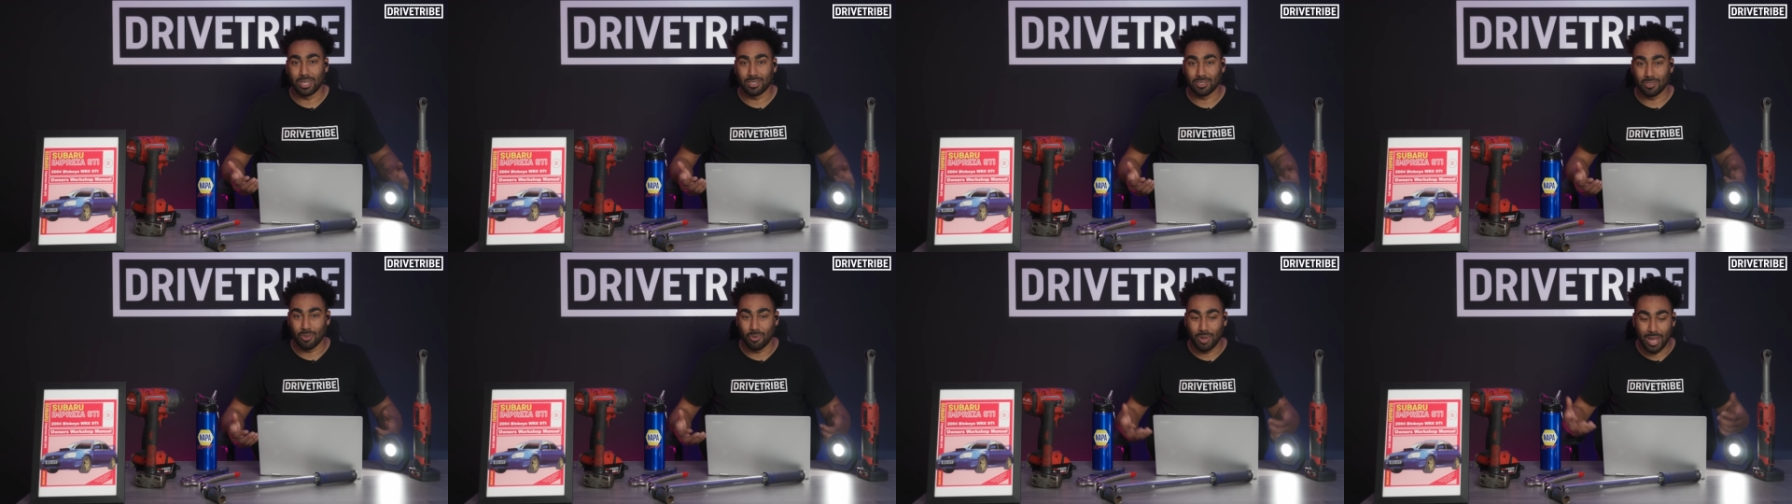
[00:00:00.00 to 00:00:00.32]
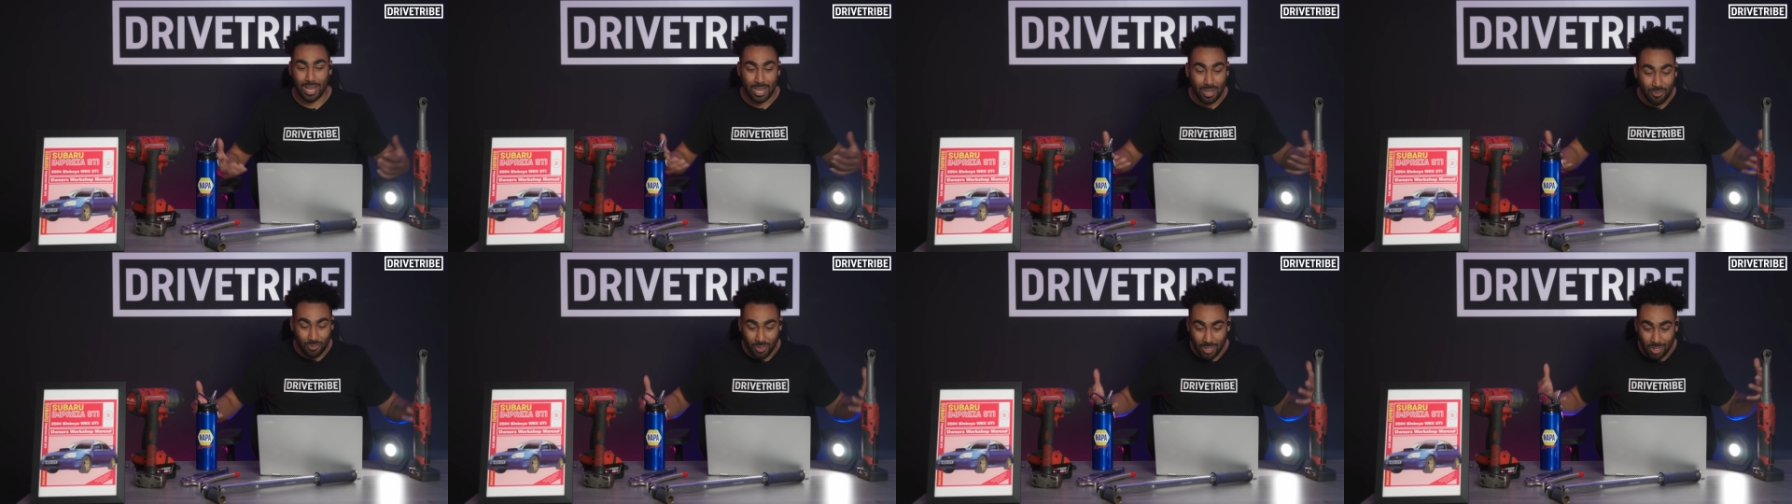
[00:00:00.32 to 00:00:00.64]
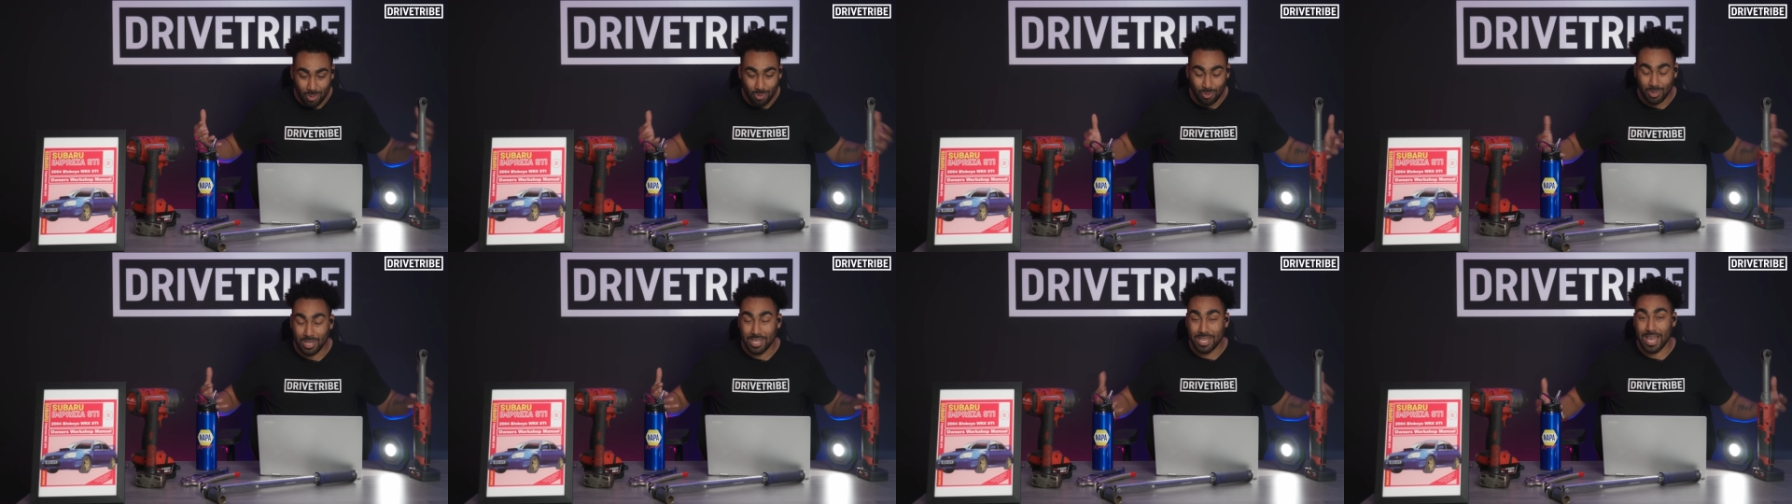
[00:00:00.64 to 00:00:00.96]
So anything
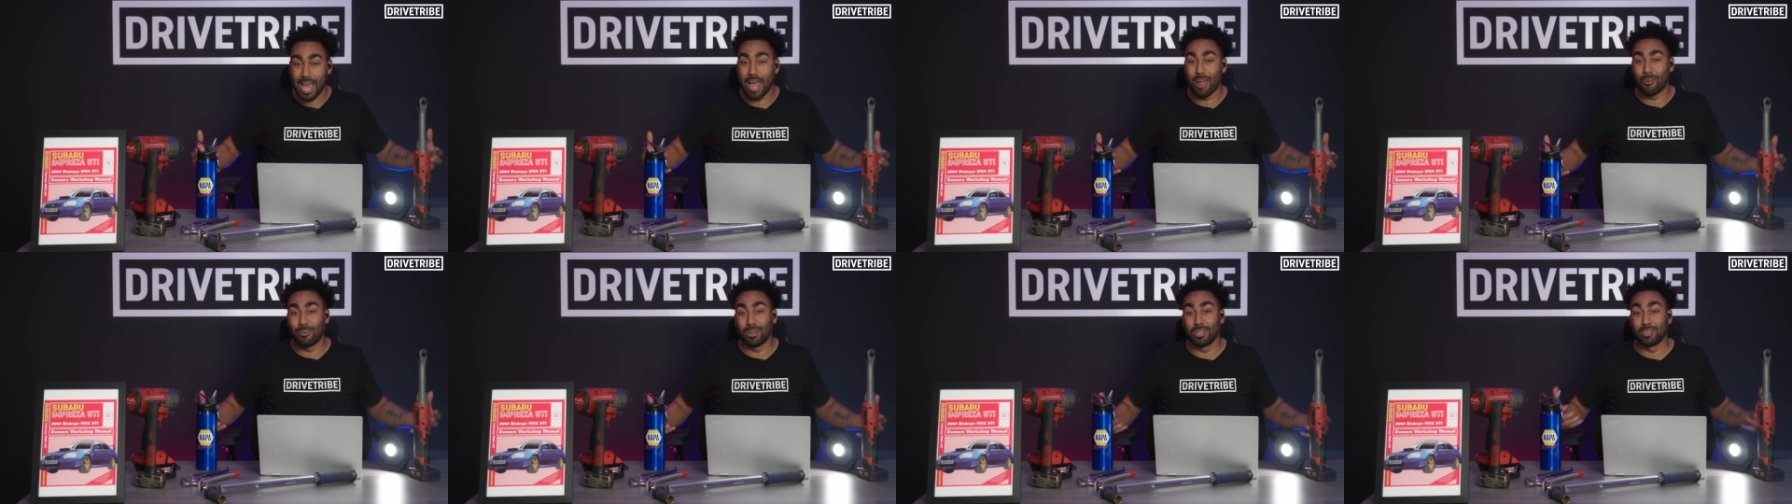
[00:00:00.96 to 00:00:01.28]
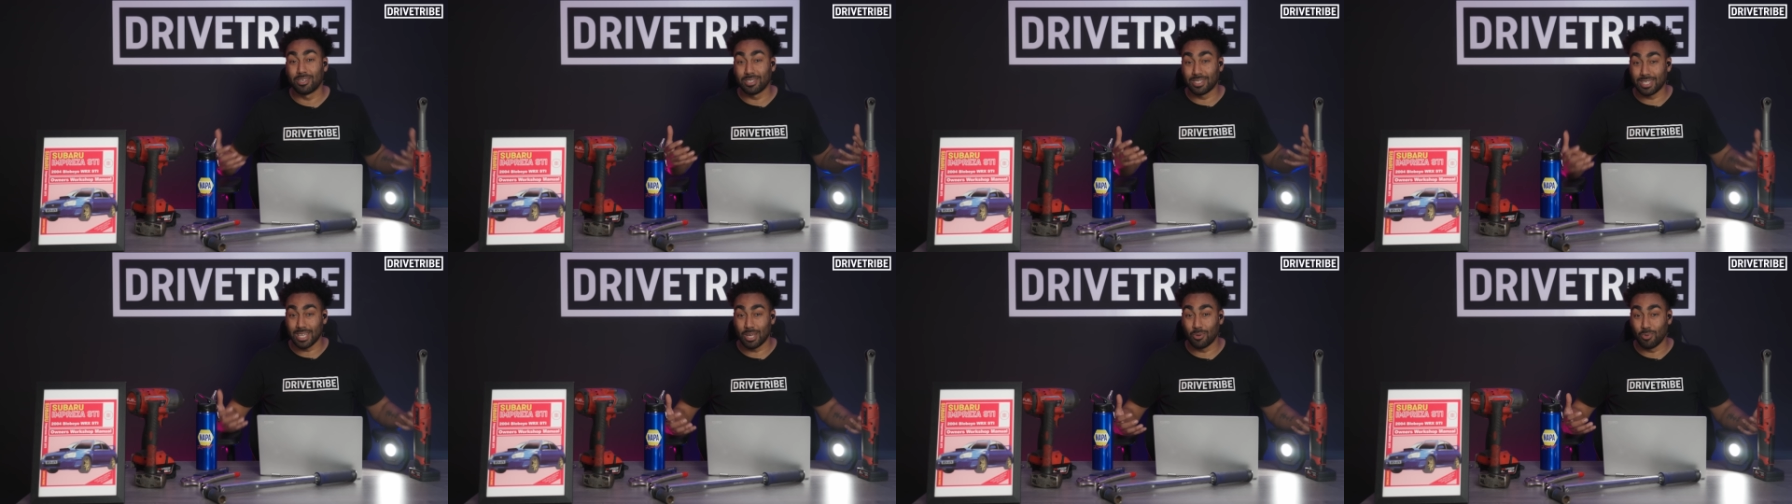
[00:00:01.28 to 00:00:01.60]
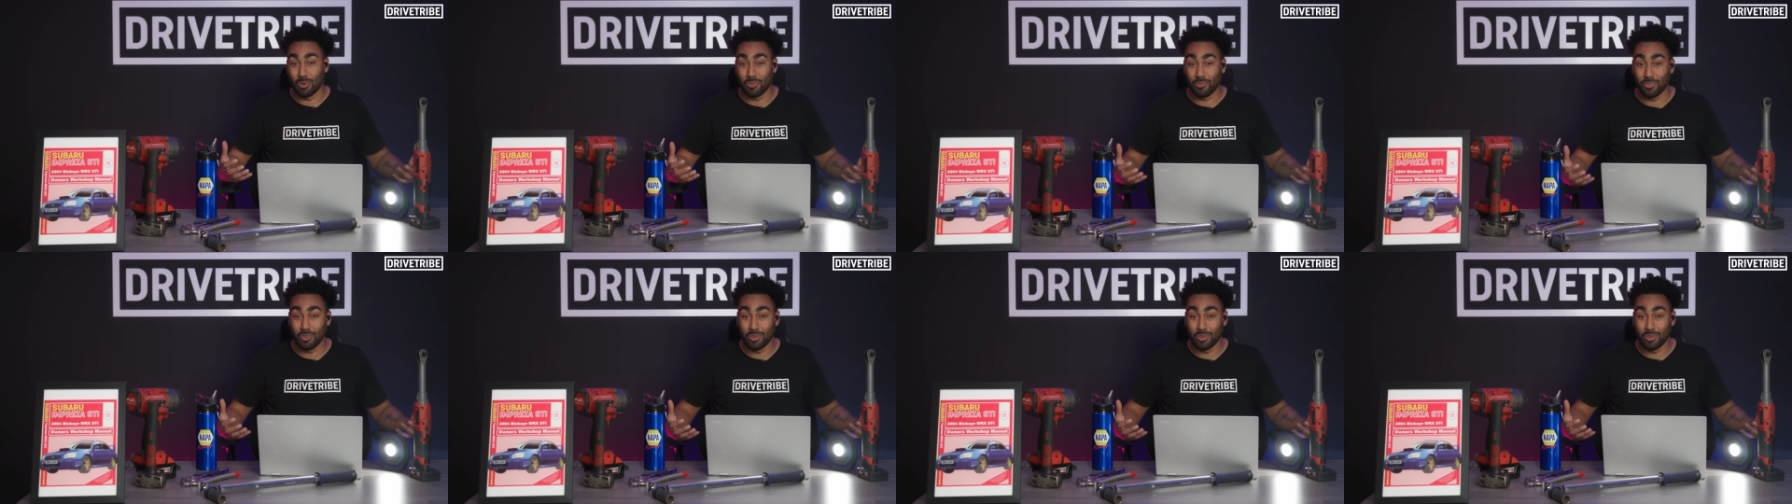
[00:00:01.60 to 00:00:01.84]
you can carry, you can take with